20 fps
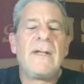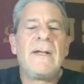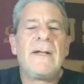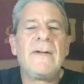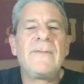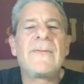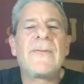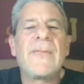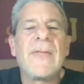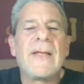
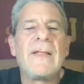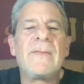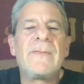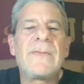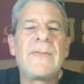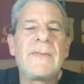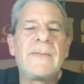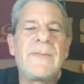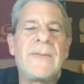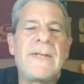Here's the
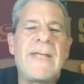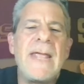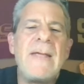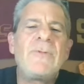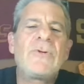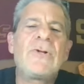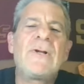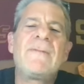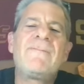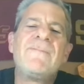thing. The
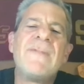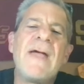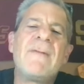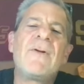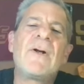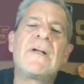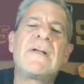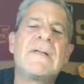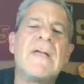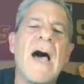game should have
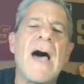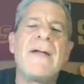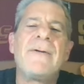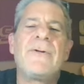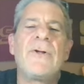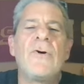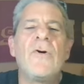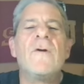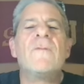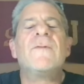never
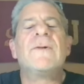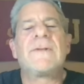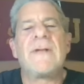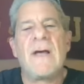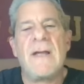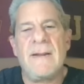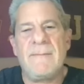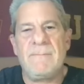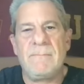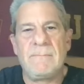gotten to
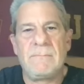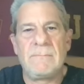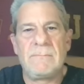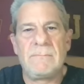overtime.